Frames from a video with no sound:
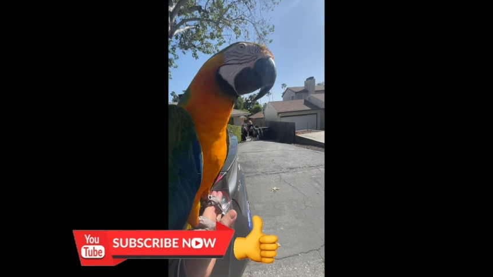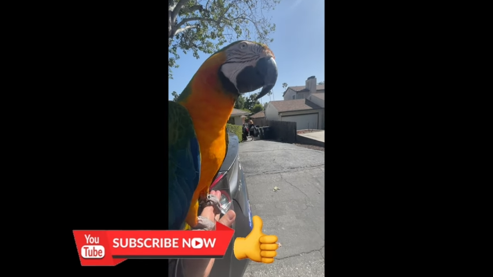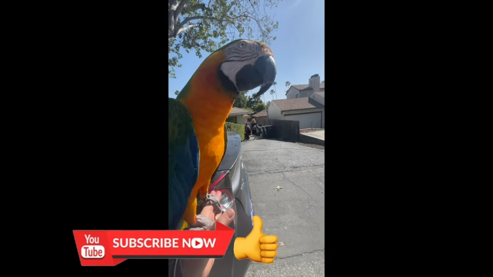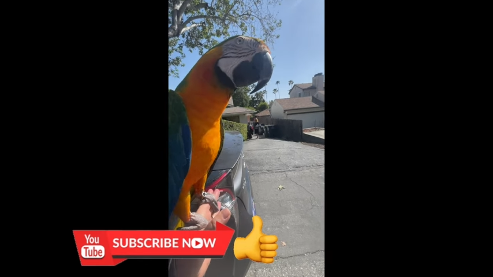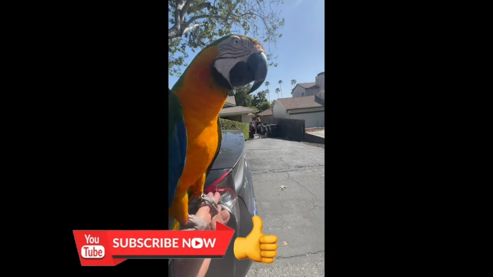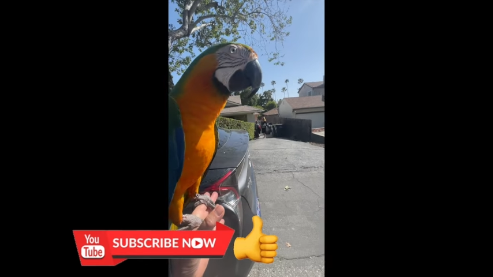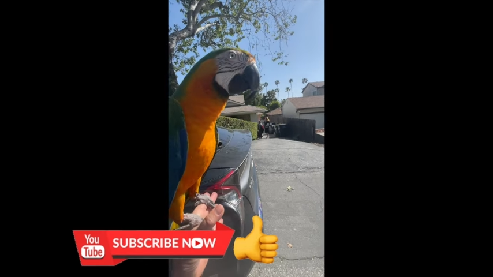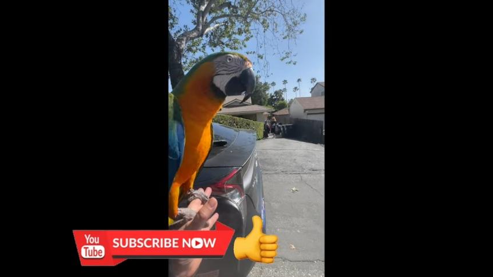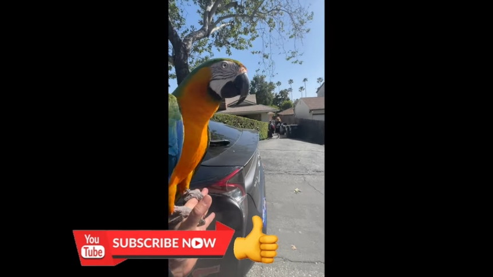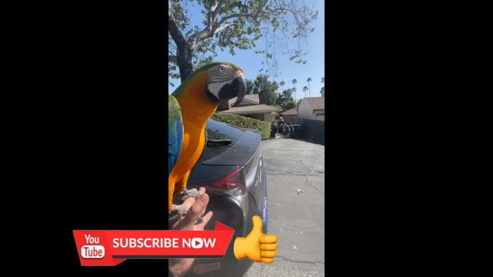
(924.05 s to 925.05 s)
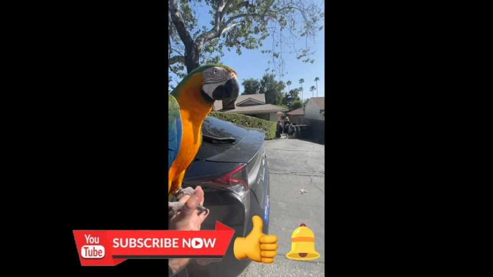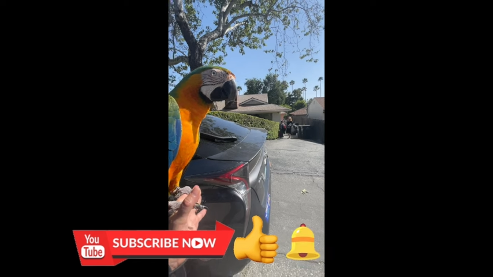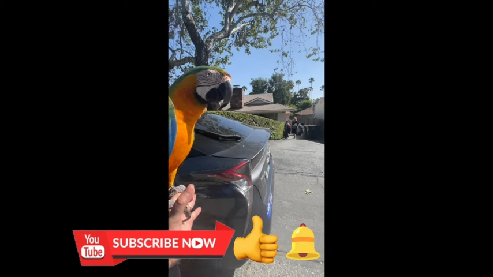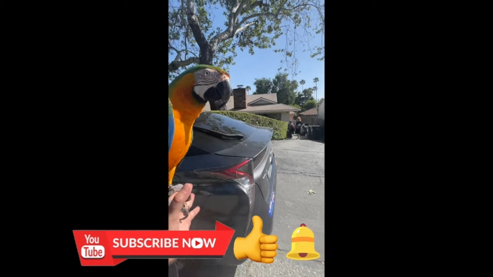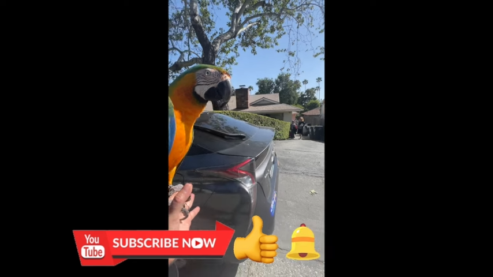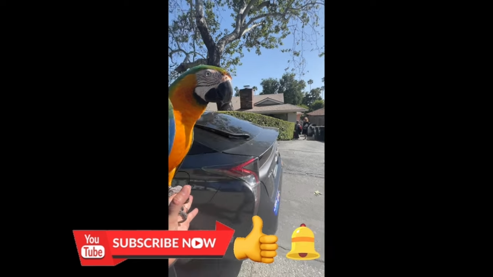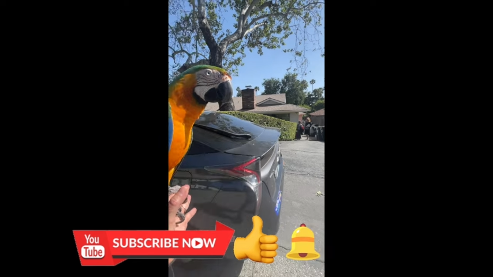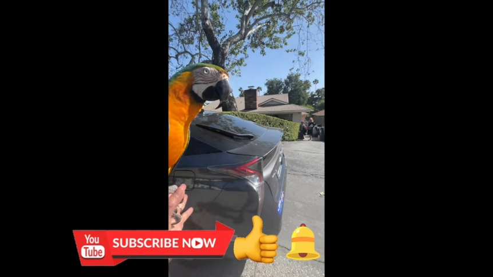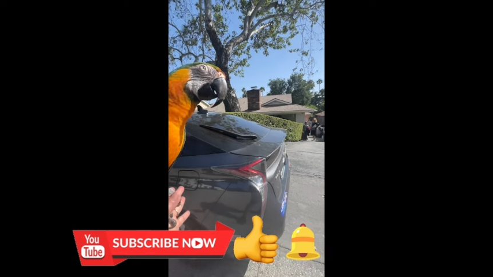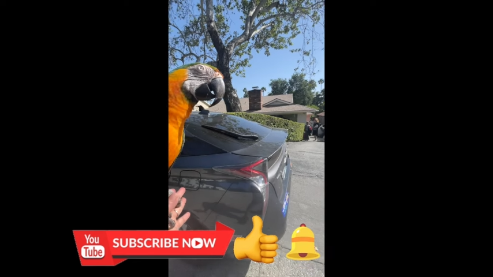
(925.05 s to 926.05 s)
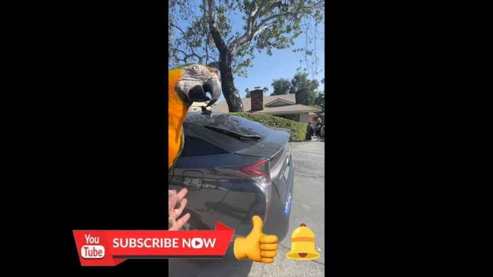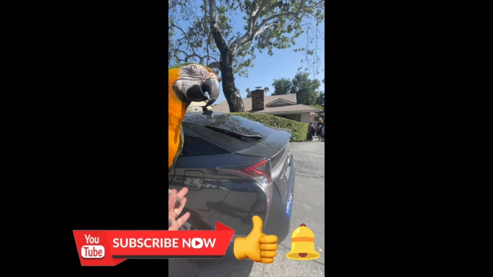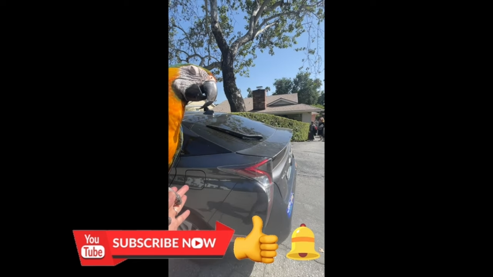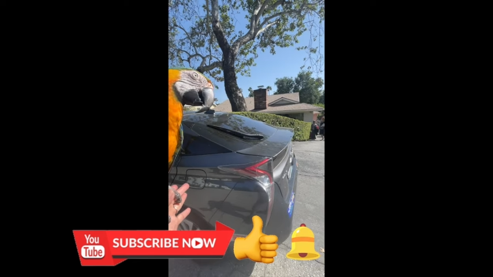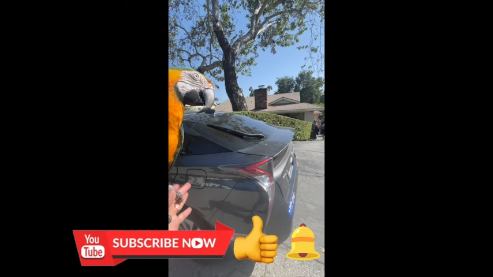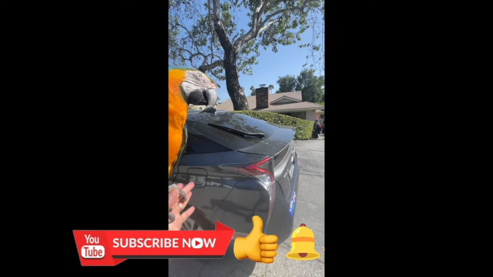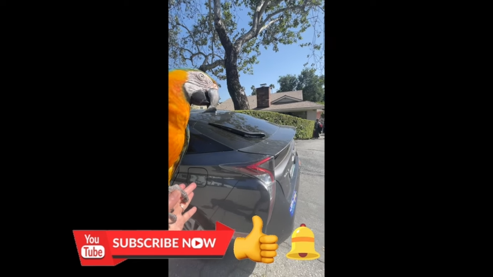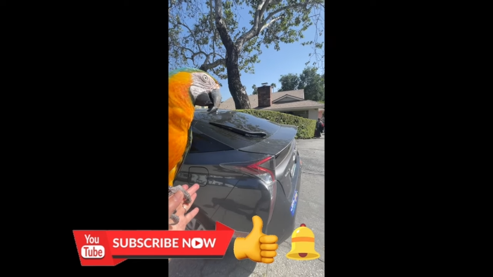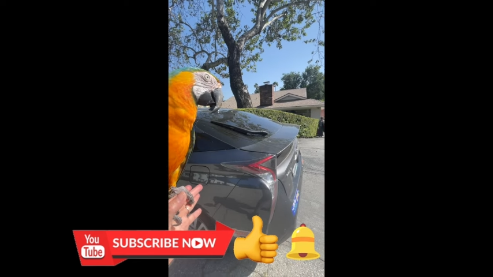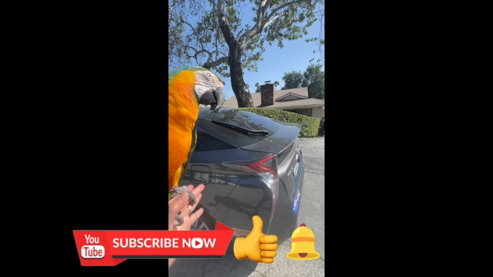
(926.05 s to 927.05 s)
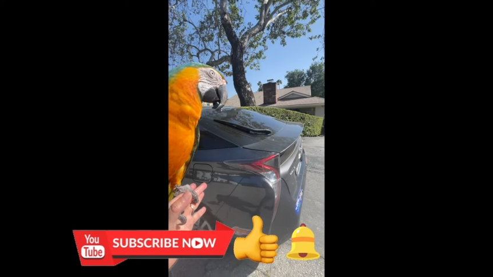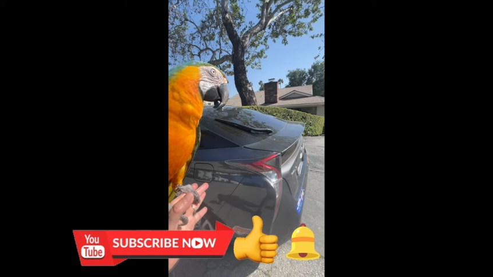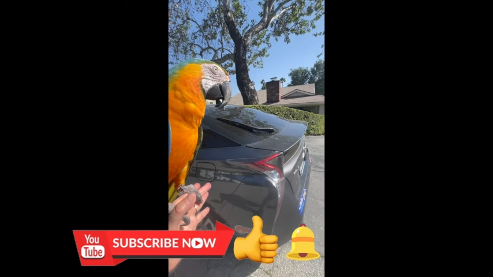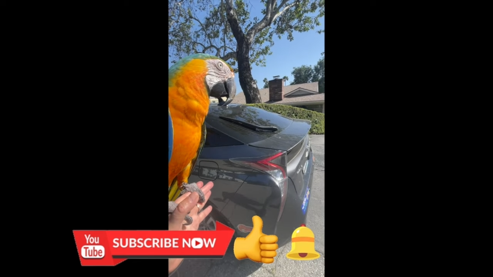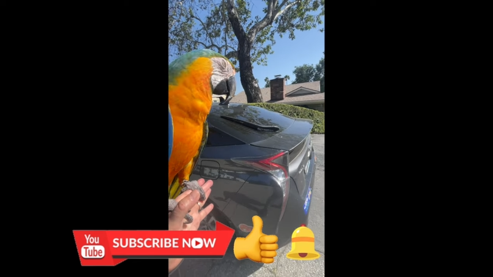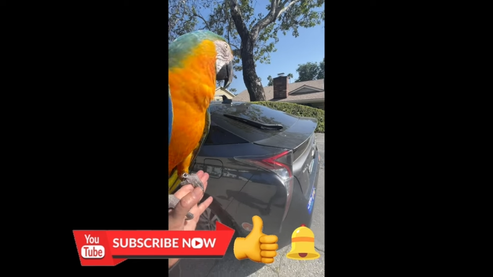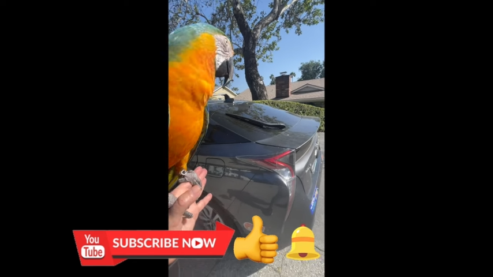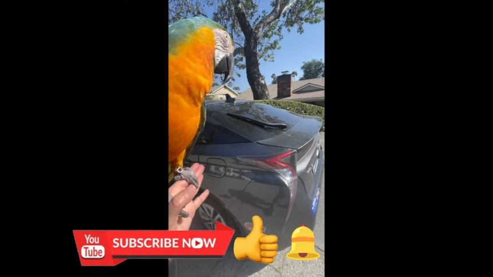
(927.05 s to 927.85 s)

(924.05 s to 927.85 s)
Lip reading: [unreadable: no face in view]